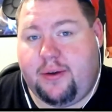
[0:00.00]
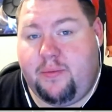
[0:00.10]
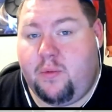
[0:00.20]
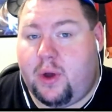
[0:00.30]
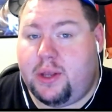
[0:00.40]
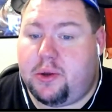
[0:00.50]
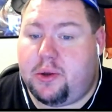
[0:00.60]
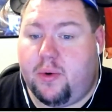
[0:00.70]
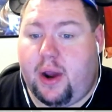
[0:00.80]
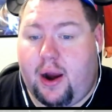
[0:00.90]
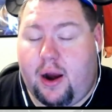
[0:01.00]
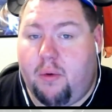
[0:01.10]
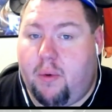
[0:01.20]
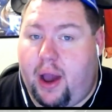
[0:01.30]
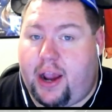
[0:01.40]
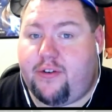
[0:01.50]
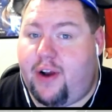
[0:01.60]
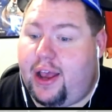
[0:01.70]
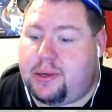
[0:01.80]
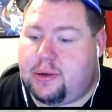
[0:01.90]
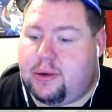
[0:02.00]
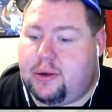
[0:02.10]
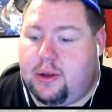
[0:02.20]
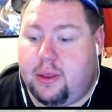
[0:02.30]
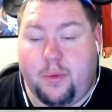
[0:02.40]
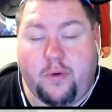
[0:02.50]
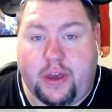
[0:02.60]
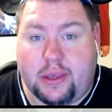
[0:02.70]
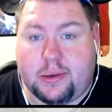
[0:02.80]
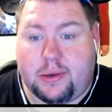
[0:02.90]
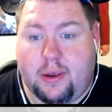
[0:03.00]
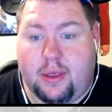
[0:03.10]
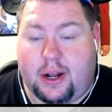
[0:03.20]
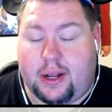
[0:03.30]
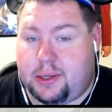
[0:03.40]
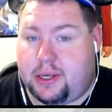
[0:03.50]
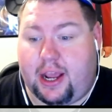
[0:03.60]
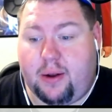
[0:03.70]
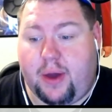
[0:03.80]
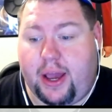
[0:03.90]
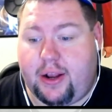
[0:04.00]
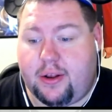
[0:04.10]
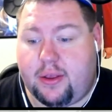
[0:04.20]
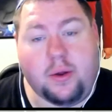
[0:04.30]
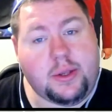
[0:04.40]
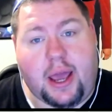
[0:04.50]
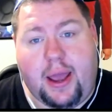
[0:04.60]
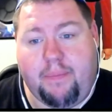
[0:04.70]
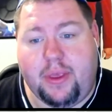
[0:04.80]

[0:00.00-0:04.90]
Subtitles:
wants to wear a white dress to the movies that has stayed white the whole time,